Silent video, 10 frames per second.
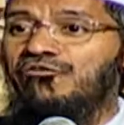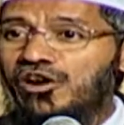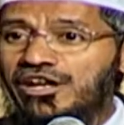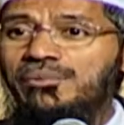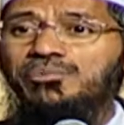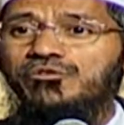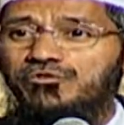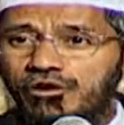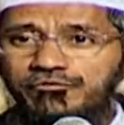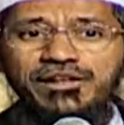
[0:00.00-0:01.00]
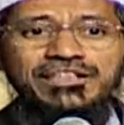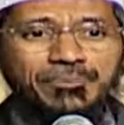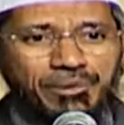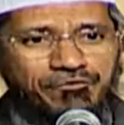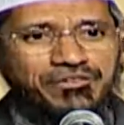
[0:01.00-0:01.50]
For him to fulfill
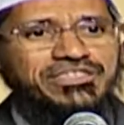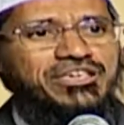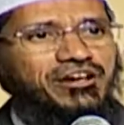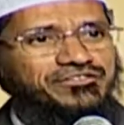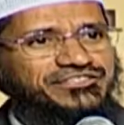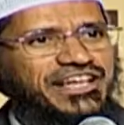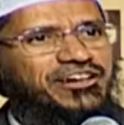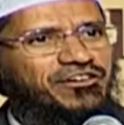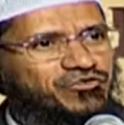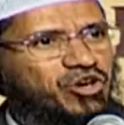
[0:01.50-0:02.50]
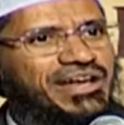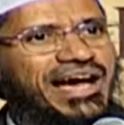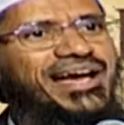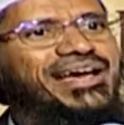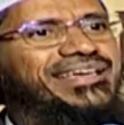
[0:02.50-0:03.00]
the prophecy of the sign of
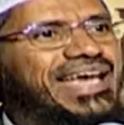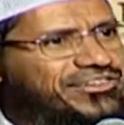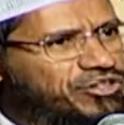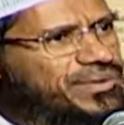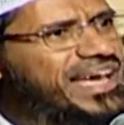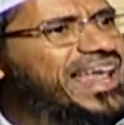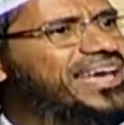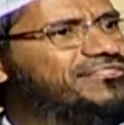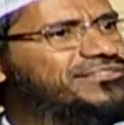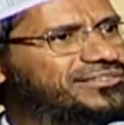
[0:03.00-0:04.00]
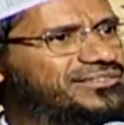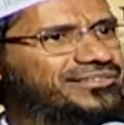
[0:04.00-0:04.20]
Jonah, he has to be alive.